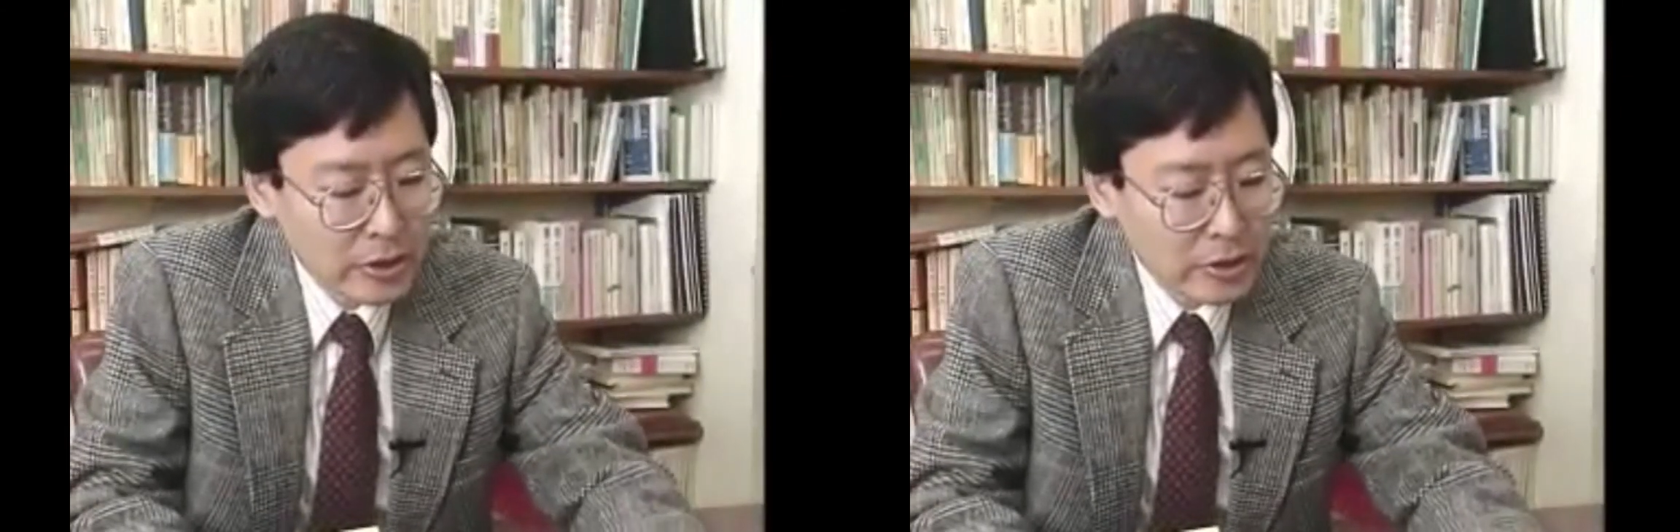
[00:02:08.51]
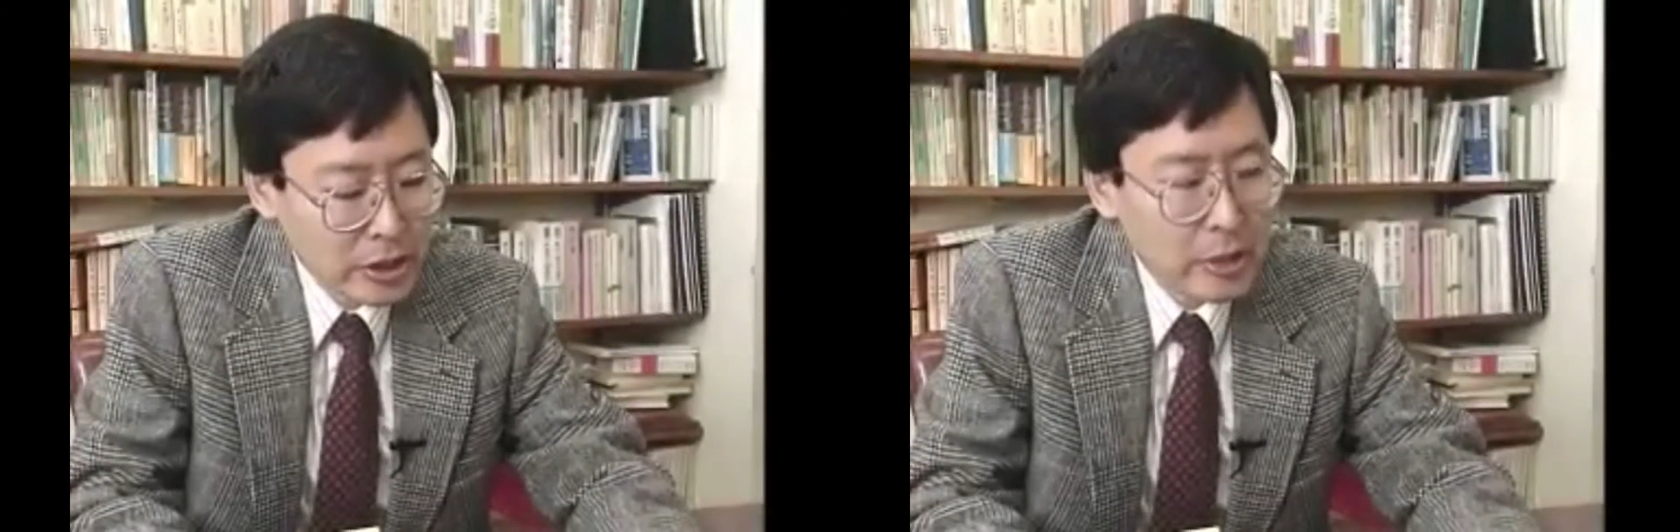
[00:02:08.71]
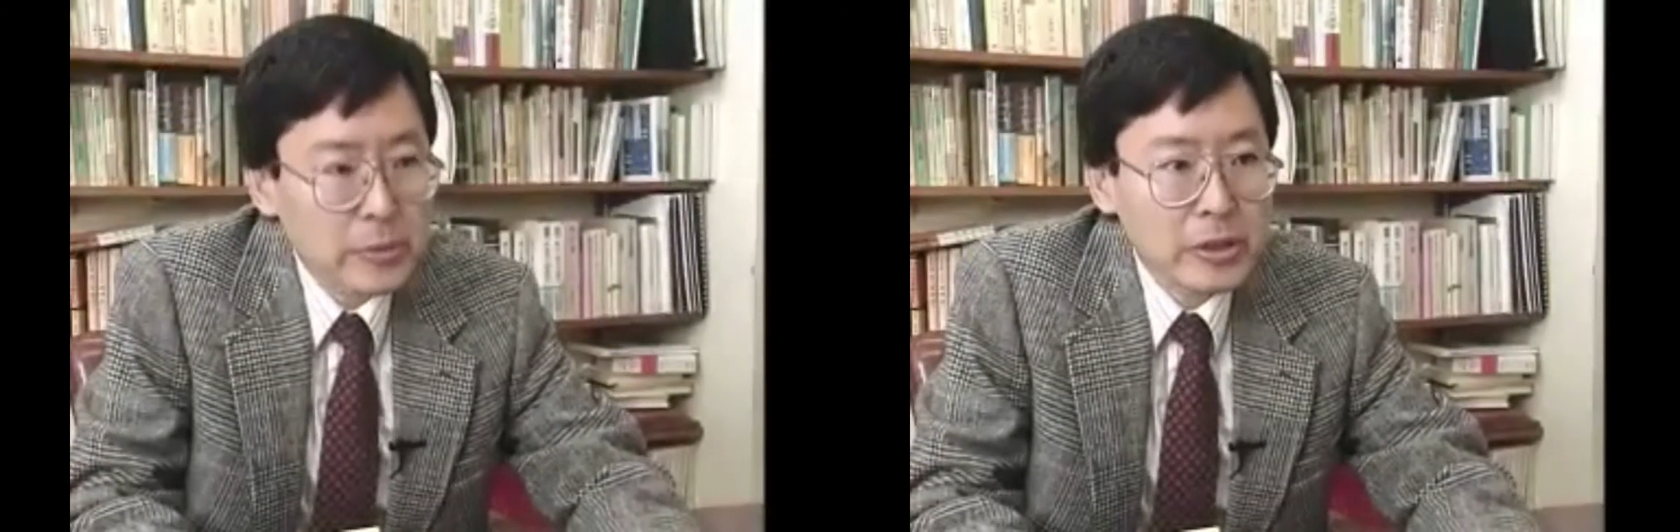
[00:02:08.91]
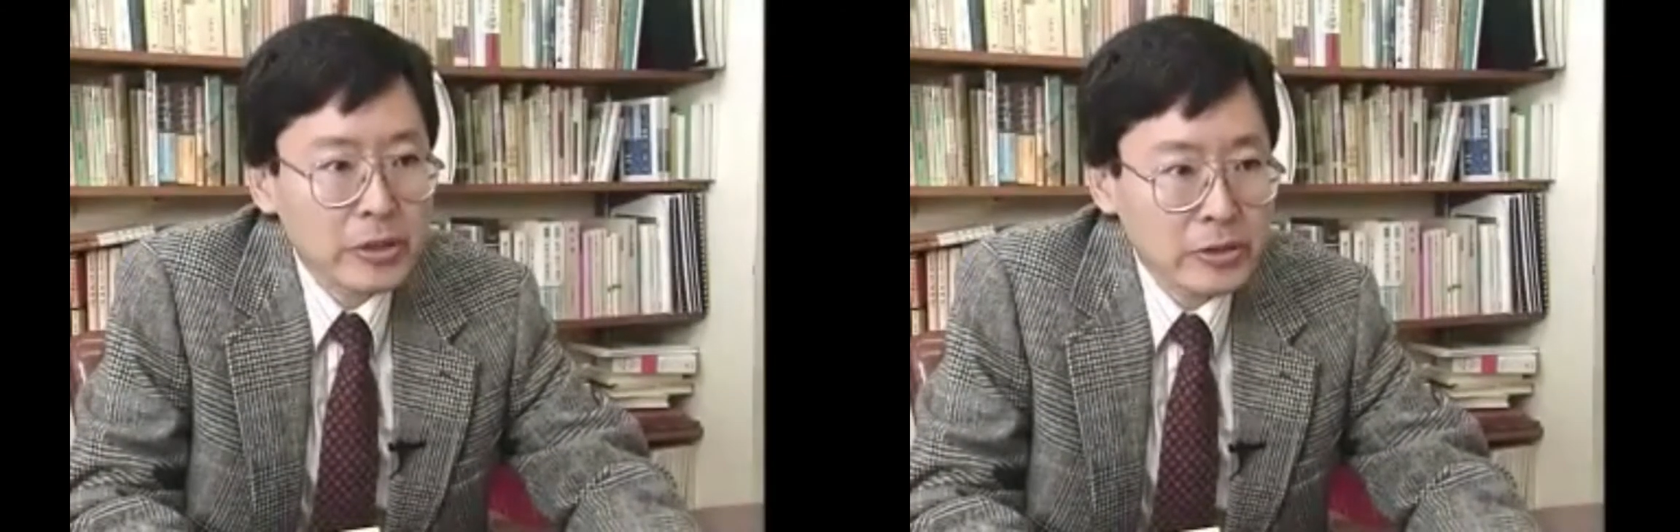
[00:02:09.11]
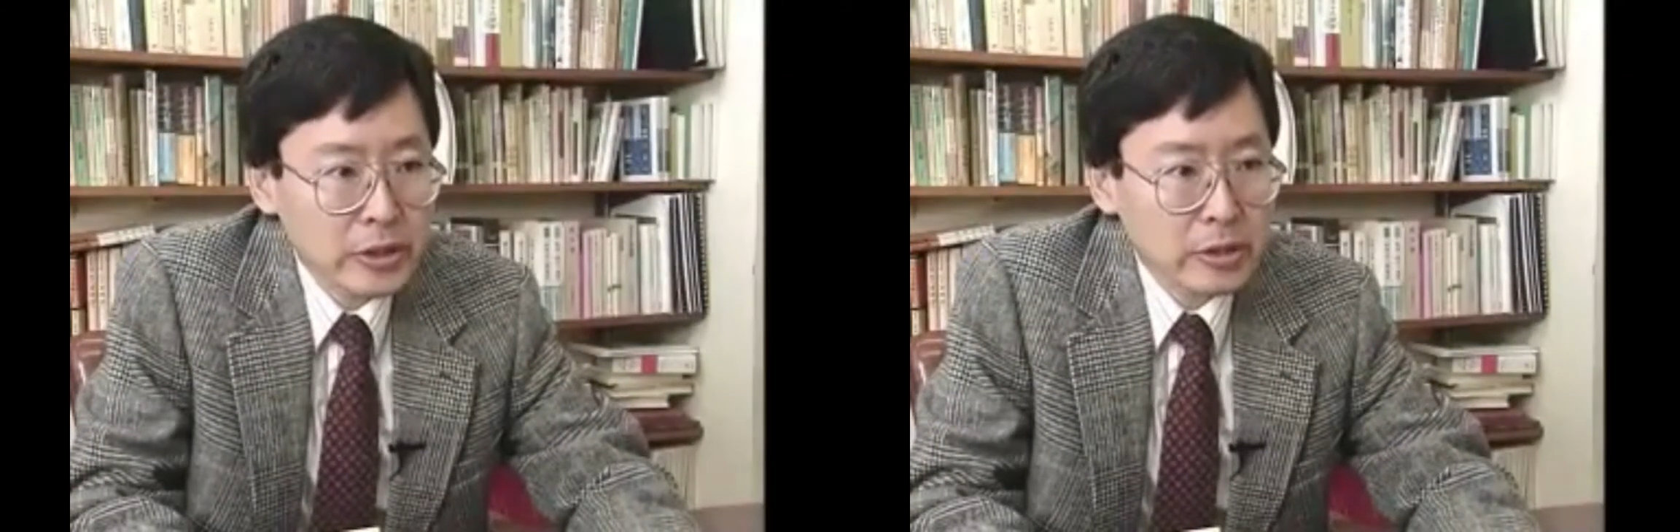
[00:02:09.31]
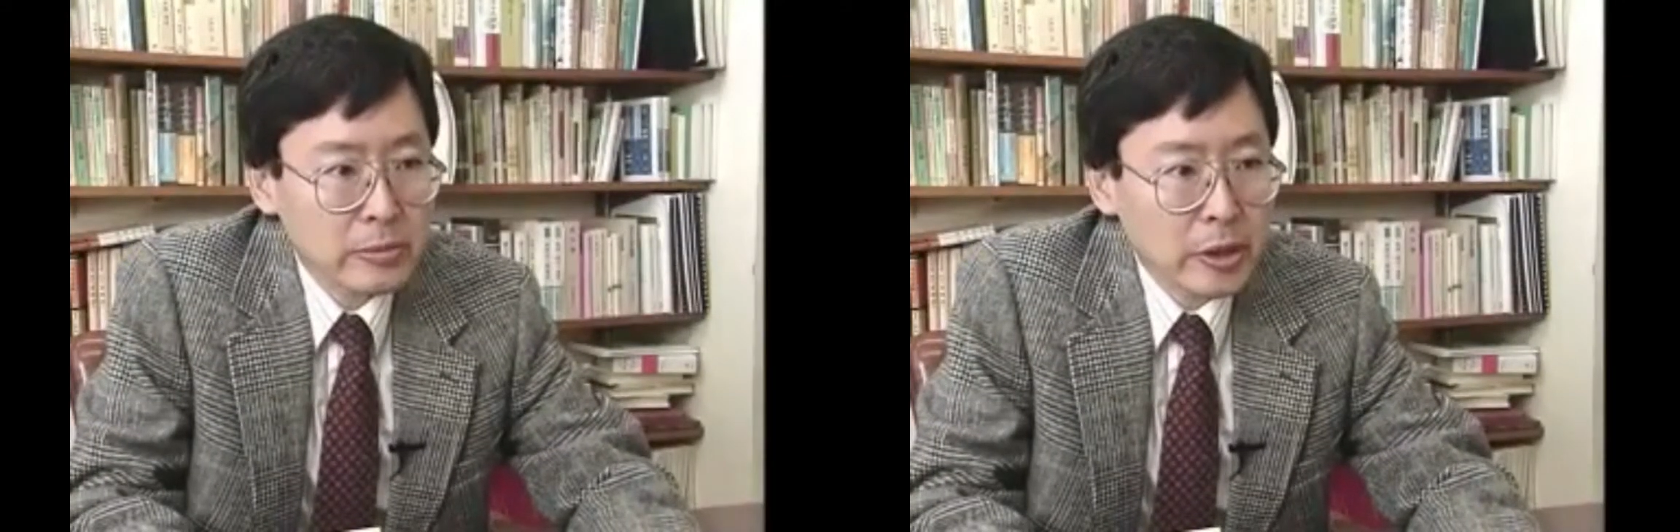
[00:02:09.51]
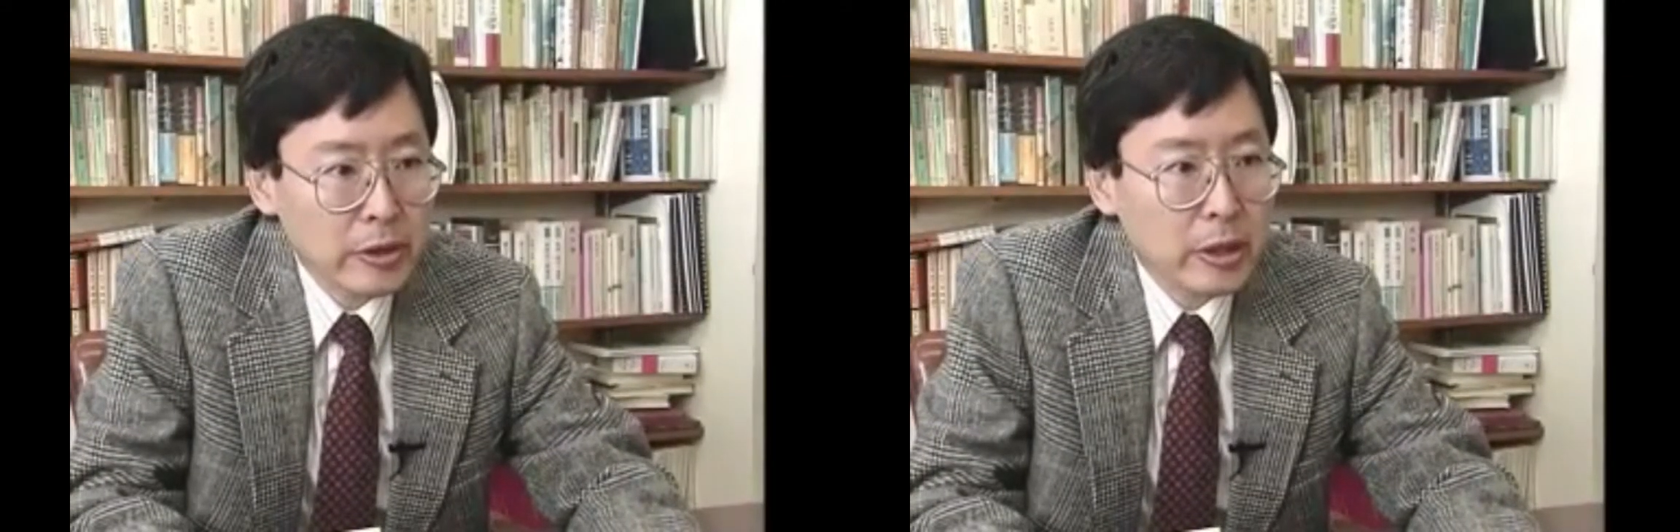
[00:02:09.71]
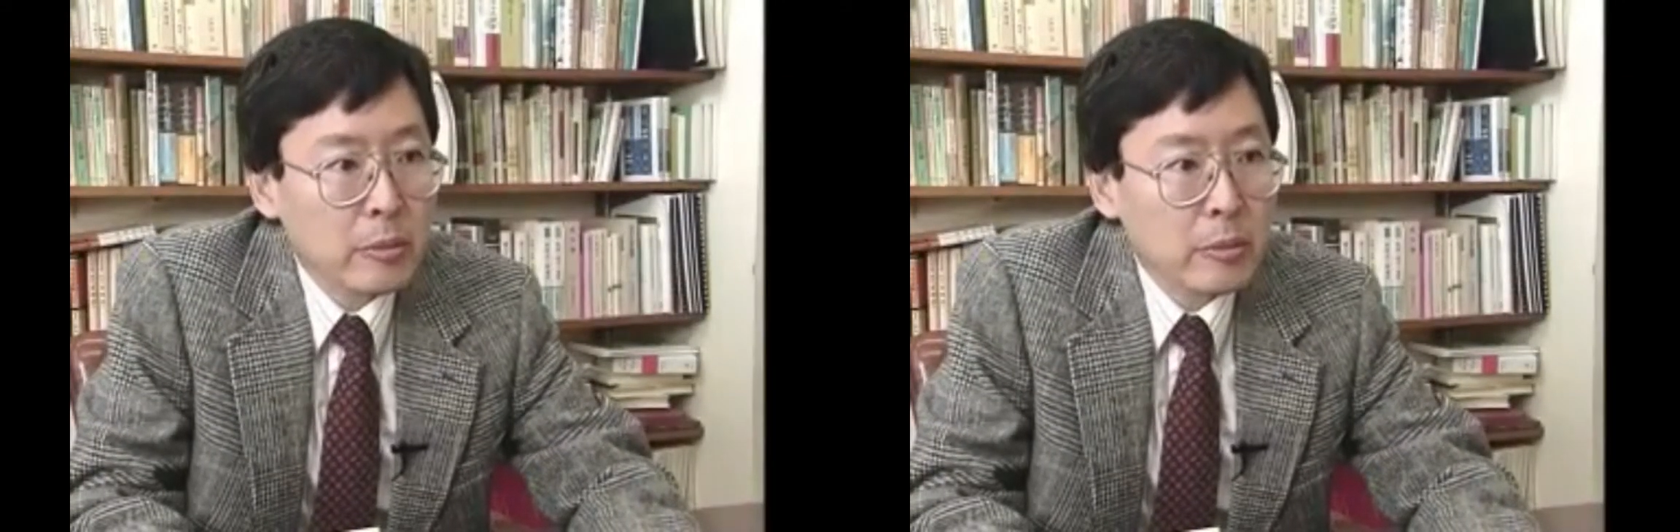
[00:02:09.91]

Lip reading: the Japanese syllabary,